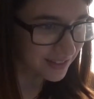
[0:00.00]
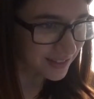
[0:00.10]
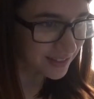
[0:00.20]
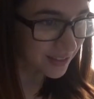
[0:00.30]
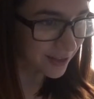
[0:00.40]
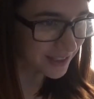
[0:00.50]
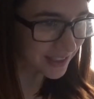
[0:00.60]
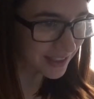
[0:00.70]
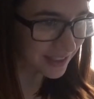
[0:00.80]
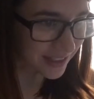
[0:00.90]

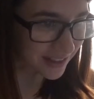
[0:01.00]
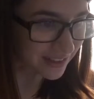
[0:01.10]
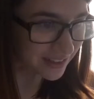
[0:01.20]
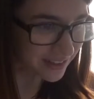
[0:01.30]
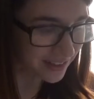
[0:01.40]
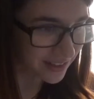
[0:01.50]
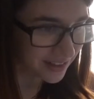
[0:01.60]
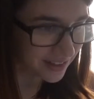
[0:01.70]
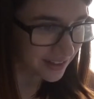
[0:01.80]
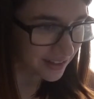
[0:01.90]
Sardinian.
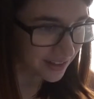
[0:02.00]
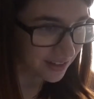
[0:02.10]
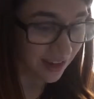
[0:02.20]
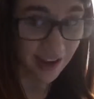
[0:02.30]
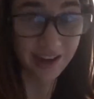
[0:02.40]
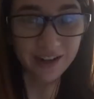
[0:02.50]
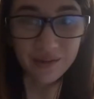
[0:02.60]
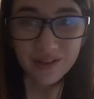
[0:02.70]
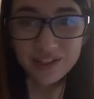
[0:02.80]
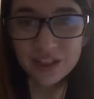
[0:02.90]
I had a
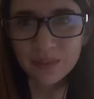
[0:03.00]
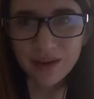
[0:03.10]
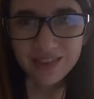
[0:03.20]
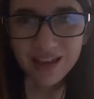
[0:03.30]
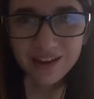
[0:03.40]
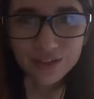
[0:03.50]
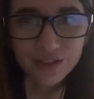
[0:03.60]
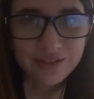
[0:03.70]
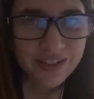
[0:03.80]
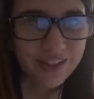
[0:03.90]
question about that on
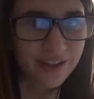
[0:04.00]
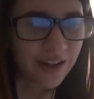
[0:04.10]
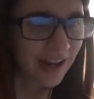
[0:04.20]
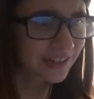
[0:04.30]
Trivia Crack